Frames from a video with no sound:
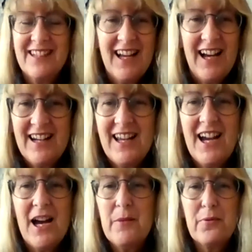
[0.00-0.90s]

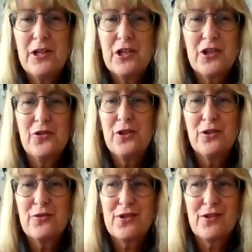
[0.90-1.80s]
I'm pretty sure
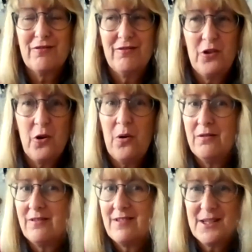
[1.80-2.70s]
God's got
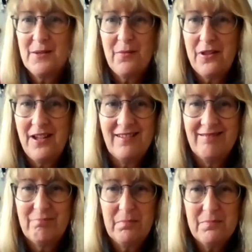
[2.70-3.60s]
something
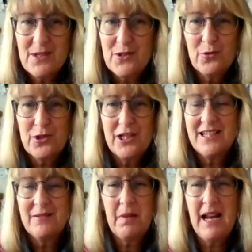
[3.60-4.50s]
sorted
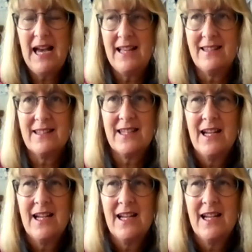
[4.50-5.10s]
and planned.